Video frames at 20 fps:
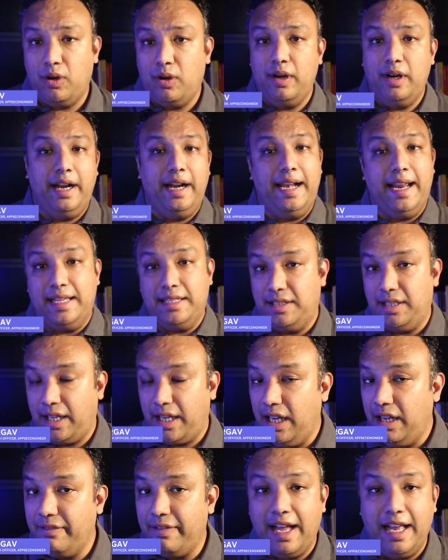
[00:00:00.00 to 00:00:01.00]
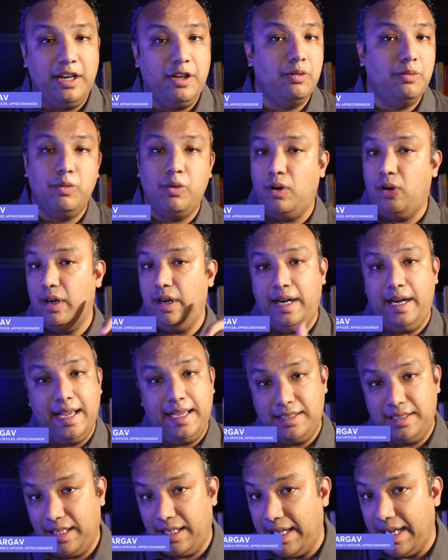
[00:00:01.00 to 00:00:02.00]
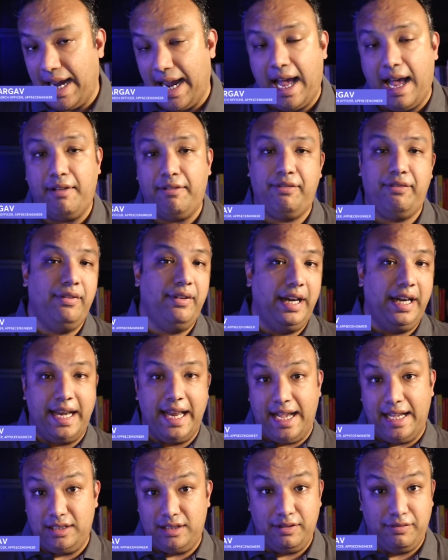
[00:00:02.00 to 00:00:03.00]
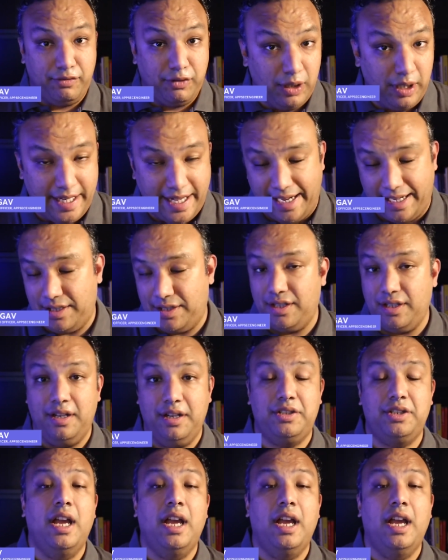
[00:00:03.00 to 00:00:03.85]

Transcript: it has the key value mode, it has the graph, it has the full text search,